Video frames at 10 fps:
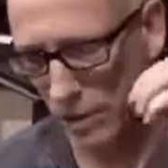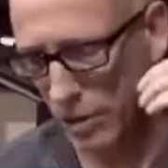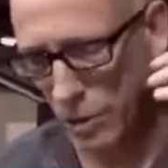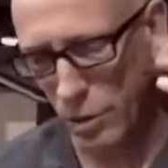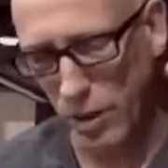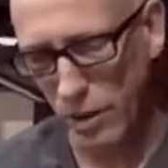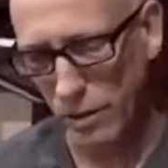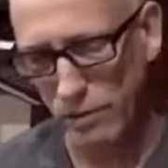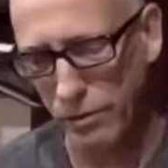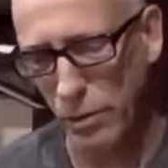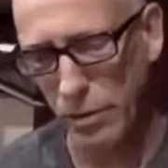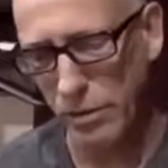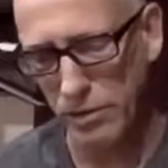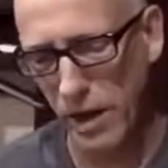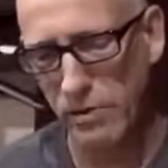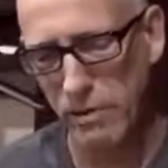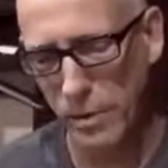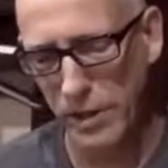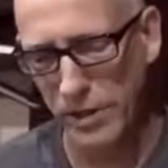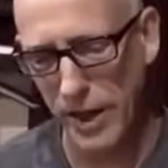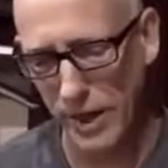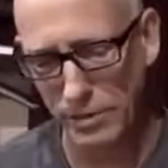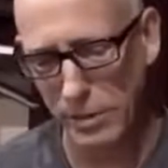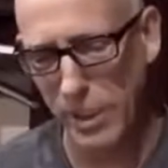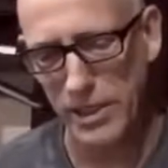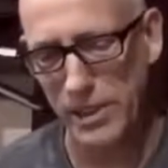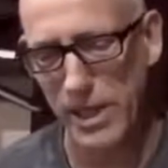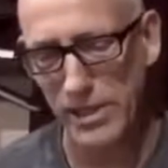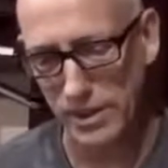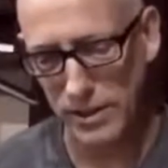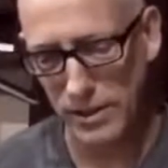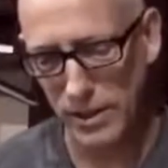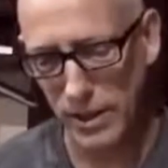to a form of government that ever made sense.